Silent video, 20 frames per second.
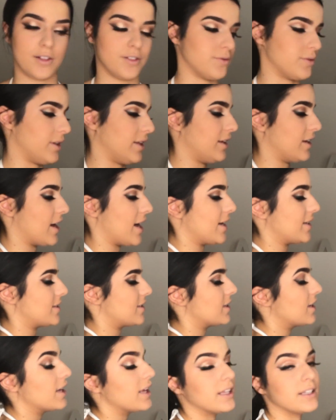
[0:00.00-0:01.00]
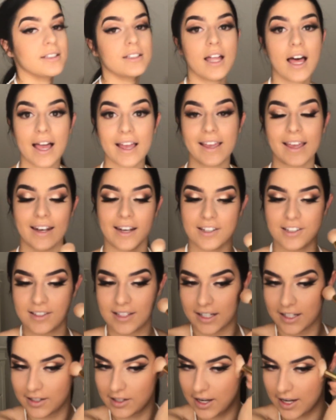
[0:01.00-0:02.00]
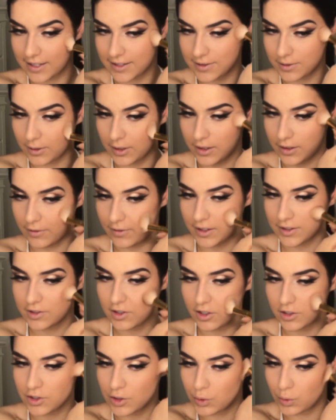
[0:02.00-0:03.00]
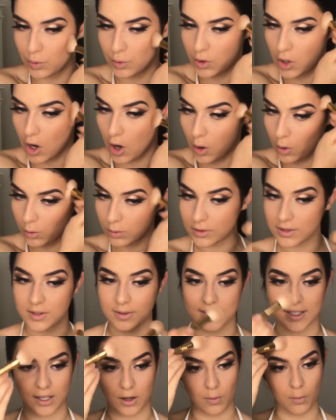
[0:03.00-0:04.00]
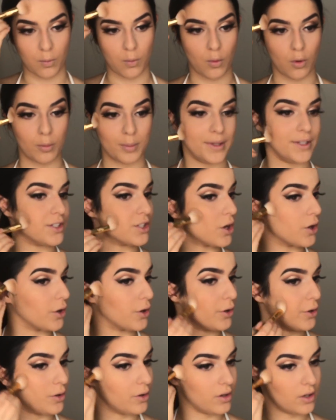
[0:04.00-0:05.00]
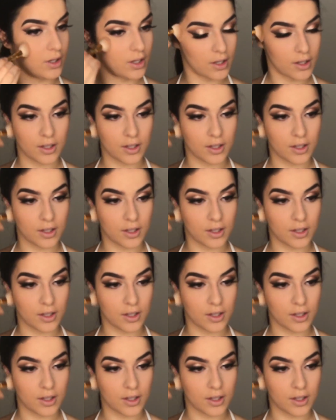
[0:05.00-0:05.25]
It's really nice, light, and it's just like a nice sort of, it's not too cold, so it's like a warmy tone,